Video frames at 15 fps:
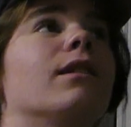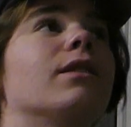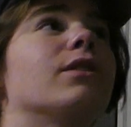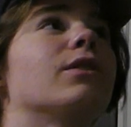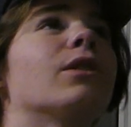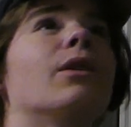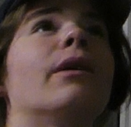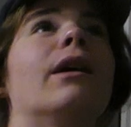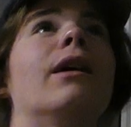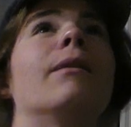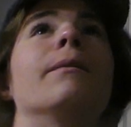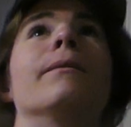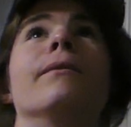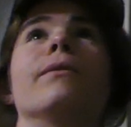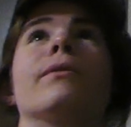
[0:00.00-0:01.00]
So,
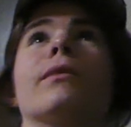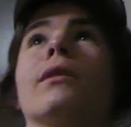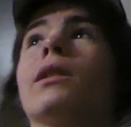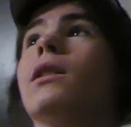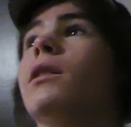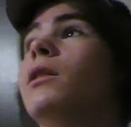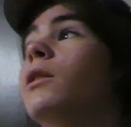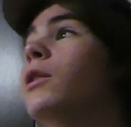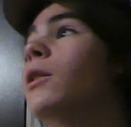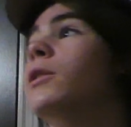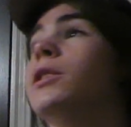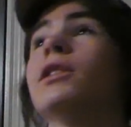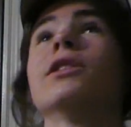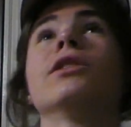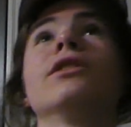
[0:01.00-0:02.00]
um, yo,
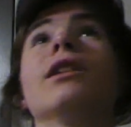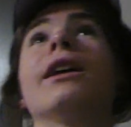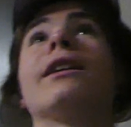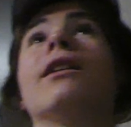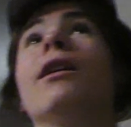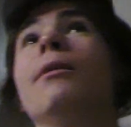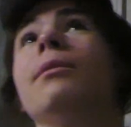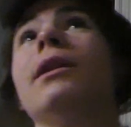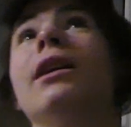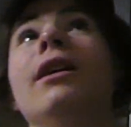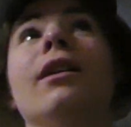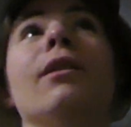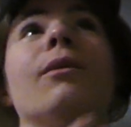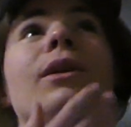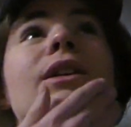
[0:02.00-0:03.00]
since you're like up
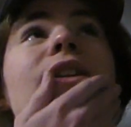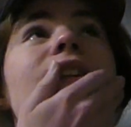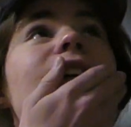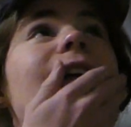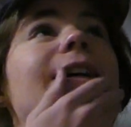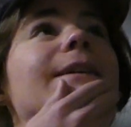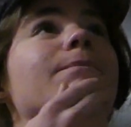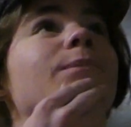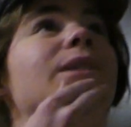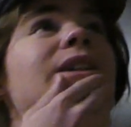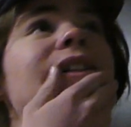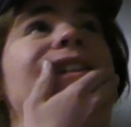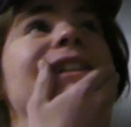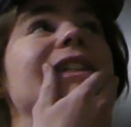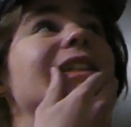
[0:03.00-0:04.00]
there, what's um?
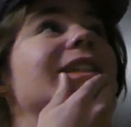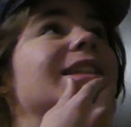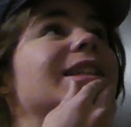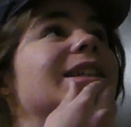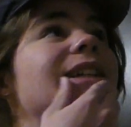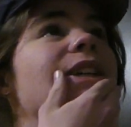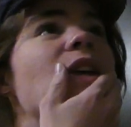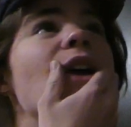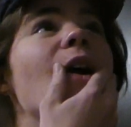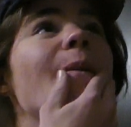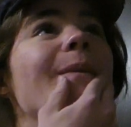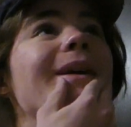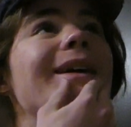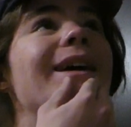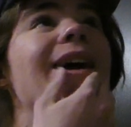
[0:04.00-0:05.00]
What the? Uh? Can you help
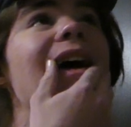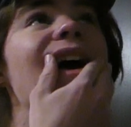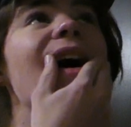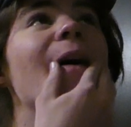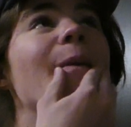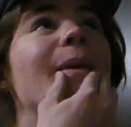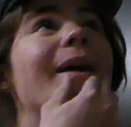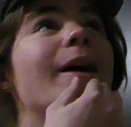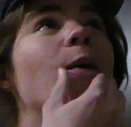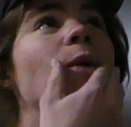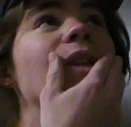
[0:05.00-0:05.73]
me? Help me out no,